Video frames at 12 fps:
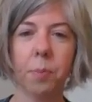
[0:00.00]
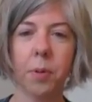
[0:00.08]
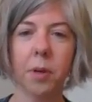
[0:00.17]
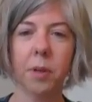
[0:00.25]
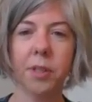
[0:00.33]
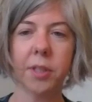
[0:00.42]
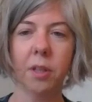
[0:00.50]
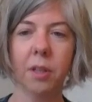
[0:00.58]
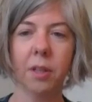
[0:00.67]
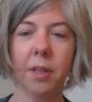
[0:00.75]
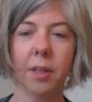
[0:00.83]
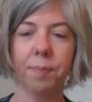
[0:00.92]

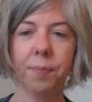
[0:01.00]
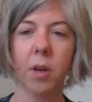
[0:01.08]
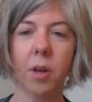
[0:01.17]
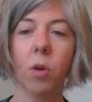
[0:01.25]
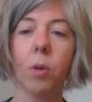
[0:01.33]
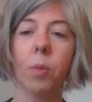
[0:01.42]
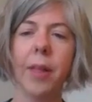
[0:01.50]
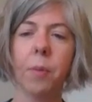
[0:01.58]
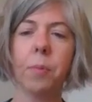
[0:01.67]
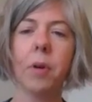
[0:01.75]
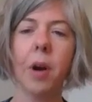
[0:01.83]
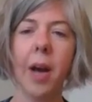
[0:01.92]
personal or rather
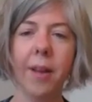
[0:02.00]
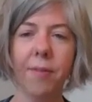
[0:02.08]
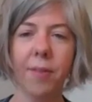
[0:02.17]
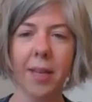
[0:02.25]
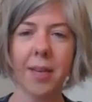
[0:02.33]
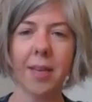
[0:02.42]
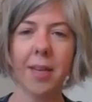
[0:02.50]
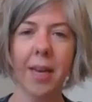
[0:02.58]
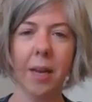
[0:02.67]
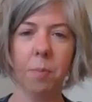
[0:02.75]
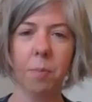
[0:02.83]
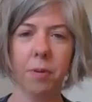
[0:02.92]
private
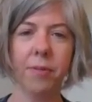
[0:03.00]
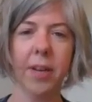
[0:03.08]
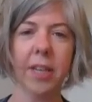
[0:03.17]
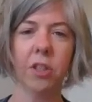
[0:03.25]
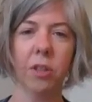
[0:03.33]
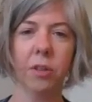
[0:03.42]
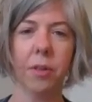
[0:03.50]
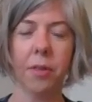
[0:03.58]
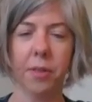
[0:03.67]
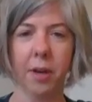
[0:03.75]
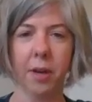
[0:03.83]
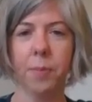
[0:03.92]
yet professional
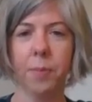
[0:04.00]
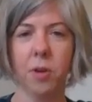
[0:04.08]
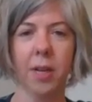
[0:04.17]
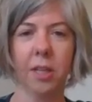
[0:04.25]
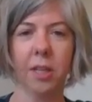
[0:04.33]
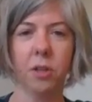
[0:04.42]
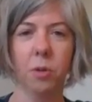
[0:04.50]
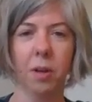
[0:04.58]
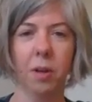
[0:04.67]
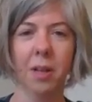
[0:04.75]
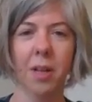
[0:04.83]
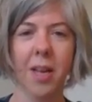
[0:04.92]
therapeutic
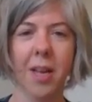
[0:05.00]
tool